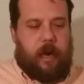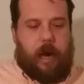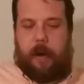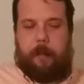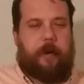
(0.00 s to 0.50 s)

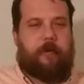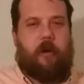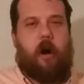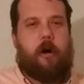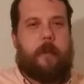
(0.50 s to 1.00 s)
But
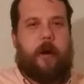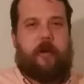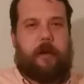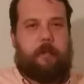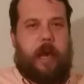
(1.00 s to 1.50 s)
they're all
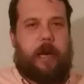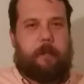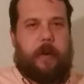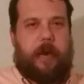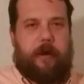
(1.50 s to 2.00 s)

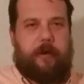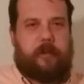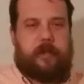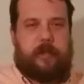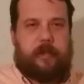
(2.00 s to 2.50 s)
American-made
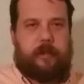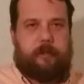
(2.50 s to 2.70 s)
beers,